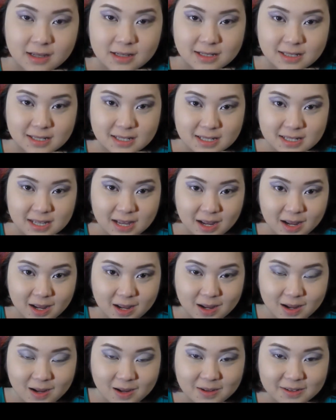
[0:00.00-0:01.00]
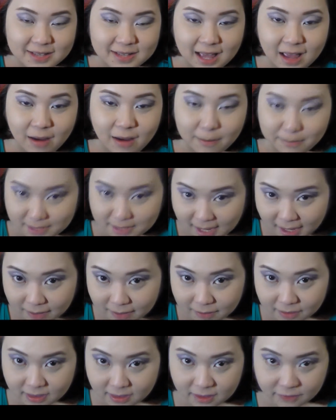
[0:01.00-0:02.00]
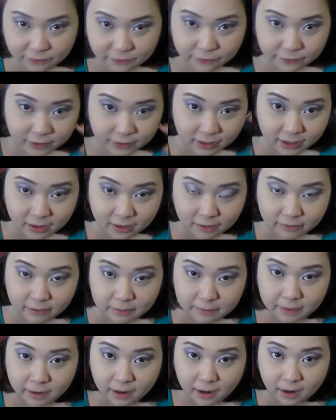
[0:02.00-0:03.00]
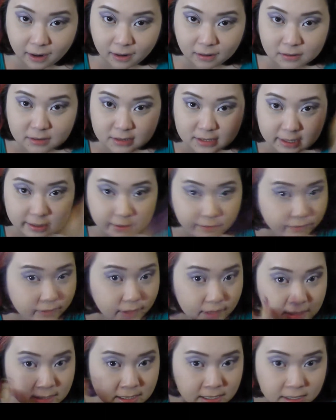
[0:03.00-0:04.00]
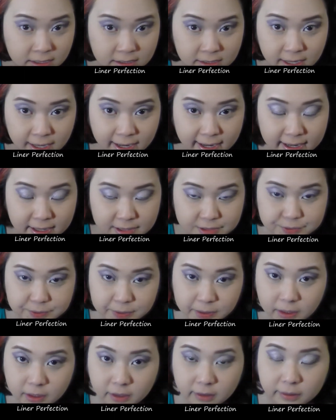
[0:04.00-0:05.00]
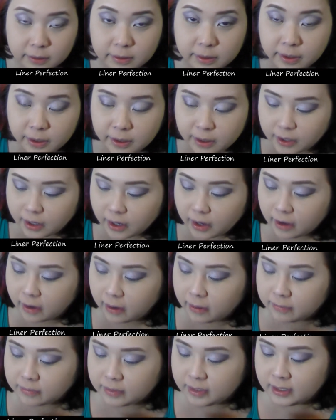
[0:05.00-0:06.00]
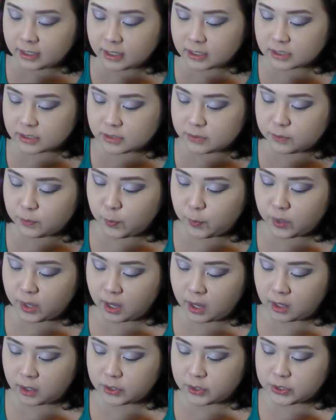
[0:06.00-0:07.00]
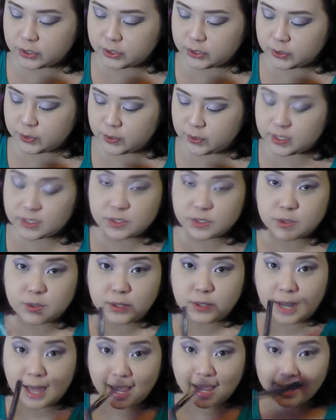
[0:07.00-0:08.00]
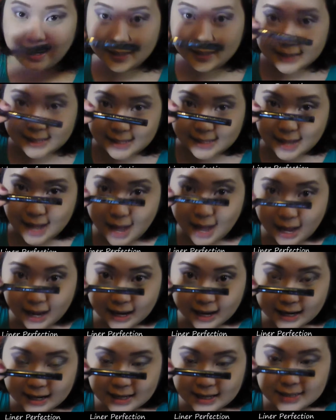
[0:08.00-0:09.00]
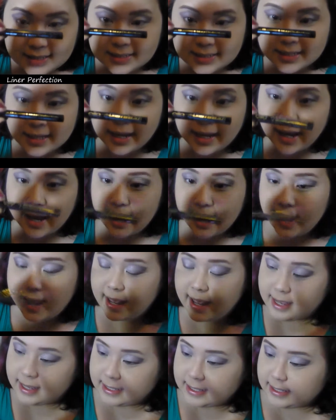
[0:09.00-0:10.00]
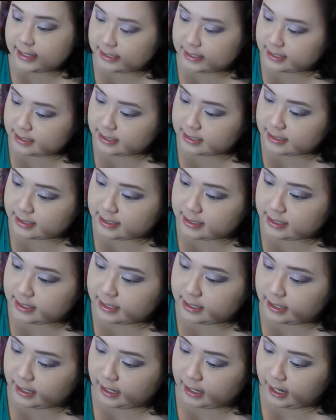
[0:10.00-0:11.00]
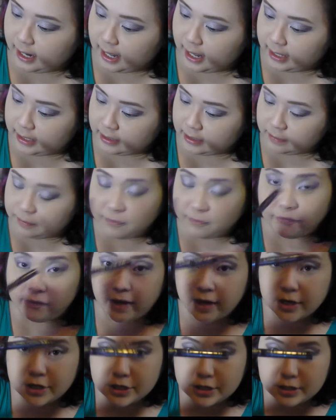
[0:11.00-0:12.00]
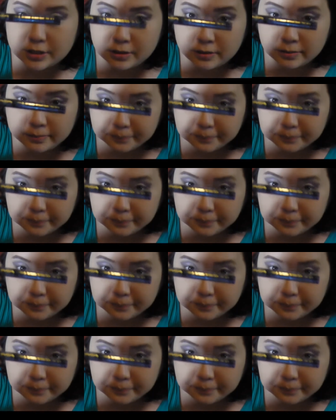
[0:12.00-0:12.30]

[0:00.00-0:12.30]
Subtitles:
So now I'm done with the filling of the brows, and I've done the other eye as well. The next thing to do is to line the eyes, and this is the Liner Perfection.